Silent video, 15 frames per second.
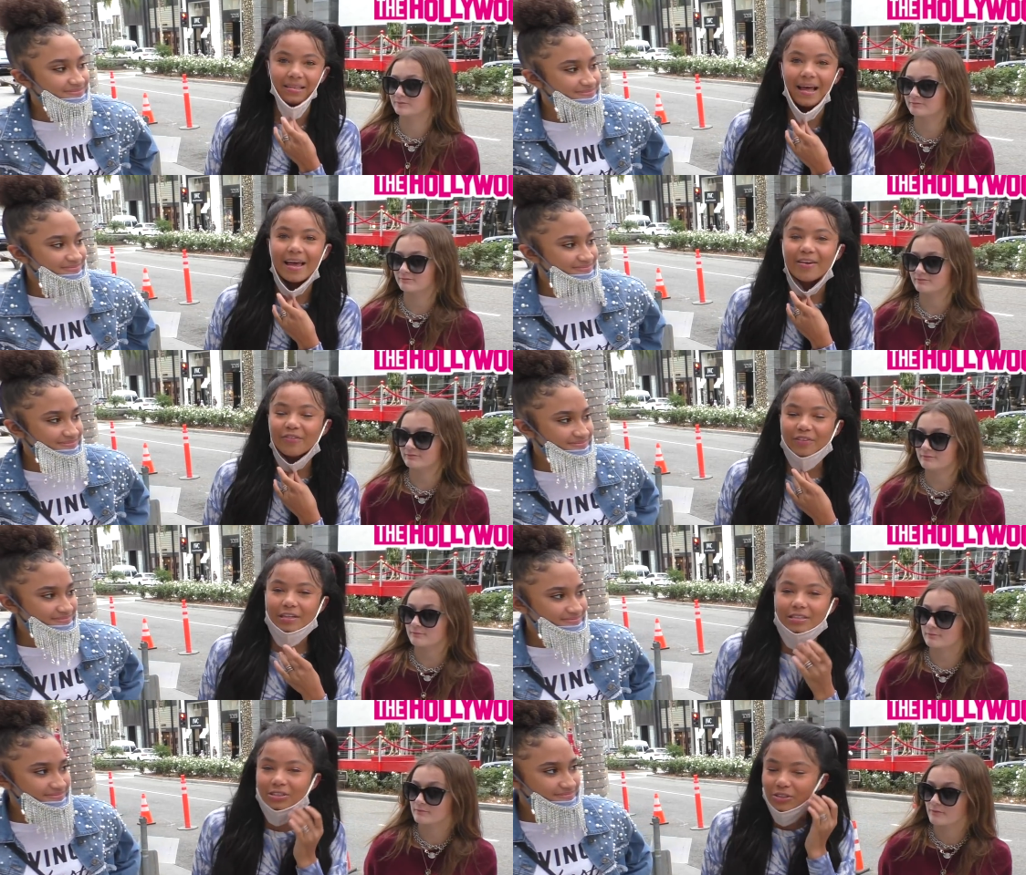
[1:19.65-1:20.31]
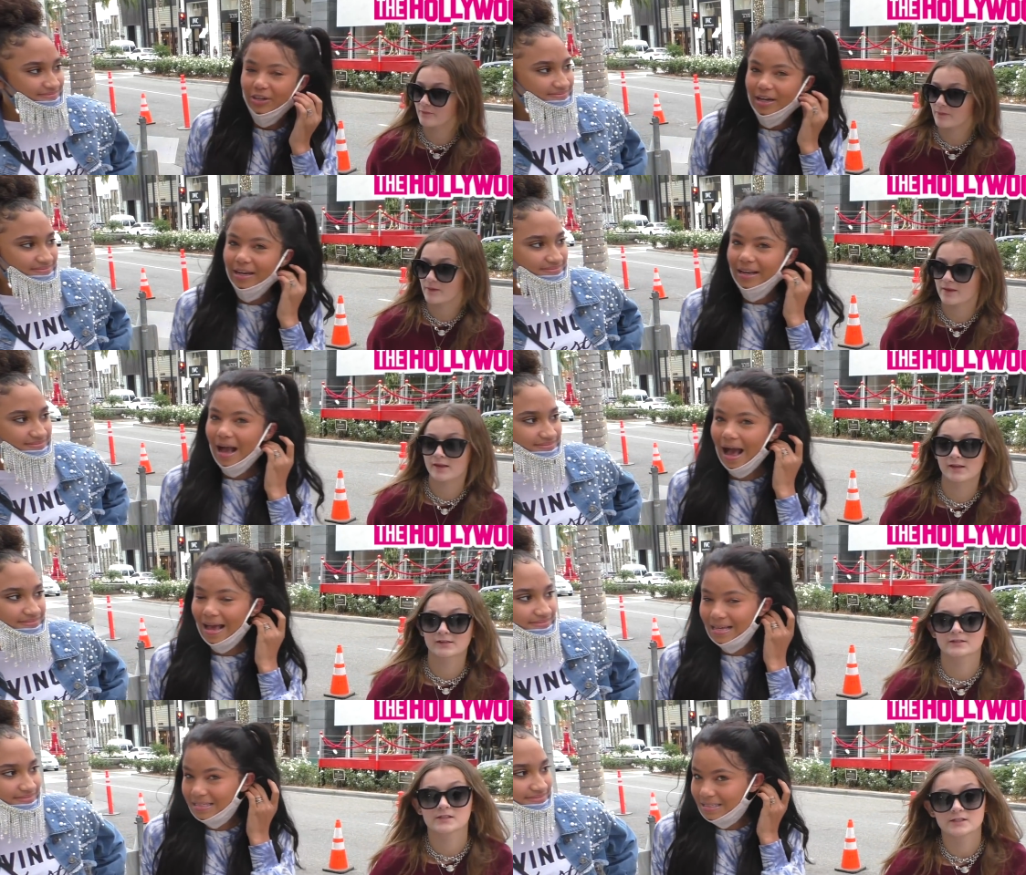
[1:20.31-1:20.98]
Speaker 1: Life" featuring
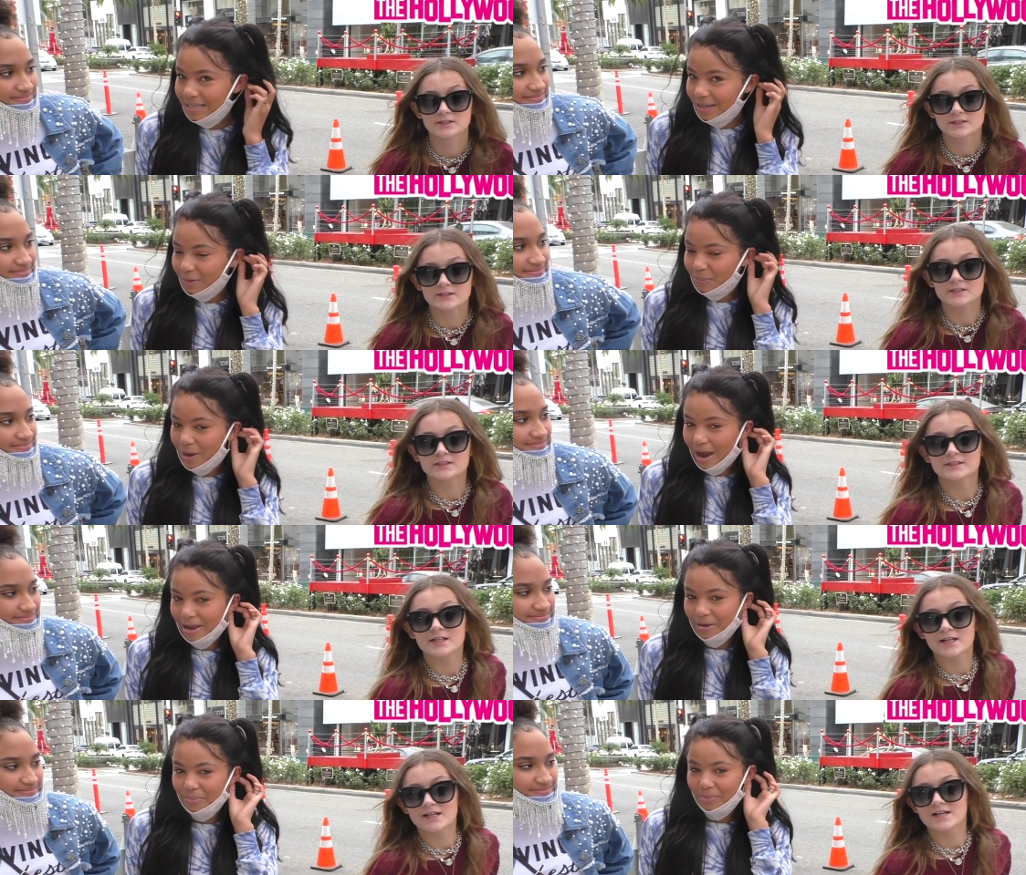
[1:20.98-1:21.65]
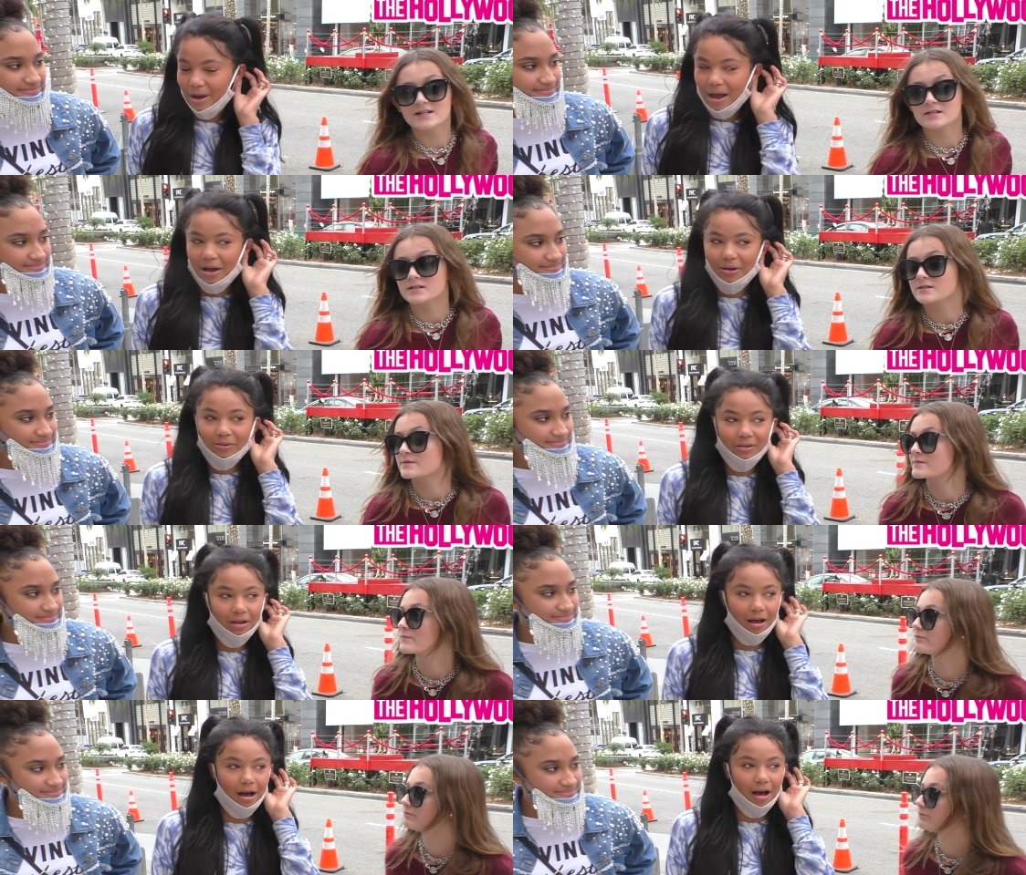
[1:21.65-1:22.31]
Isaac Ryan Brown.